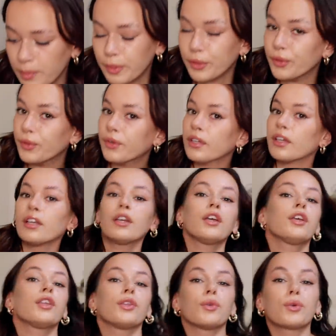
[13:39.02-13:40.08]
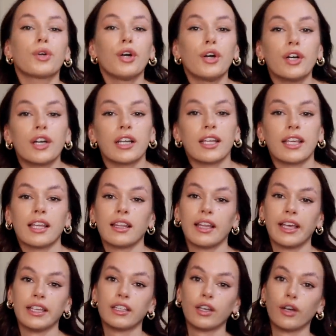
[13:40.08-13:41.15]
the boot. You could get
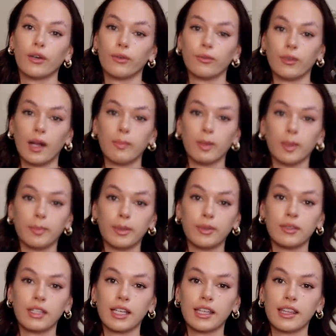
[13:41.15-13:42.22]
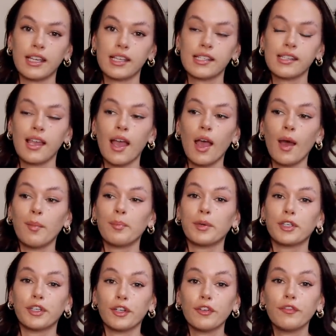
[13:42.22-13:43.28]
like a rubber boot like this,
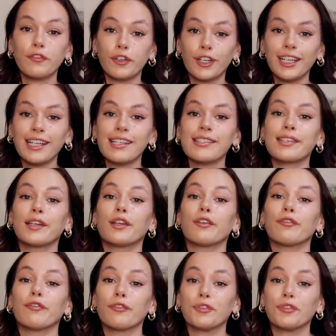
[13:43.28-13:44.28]
but your foot is gonna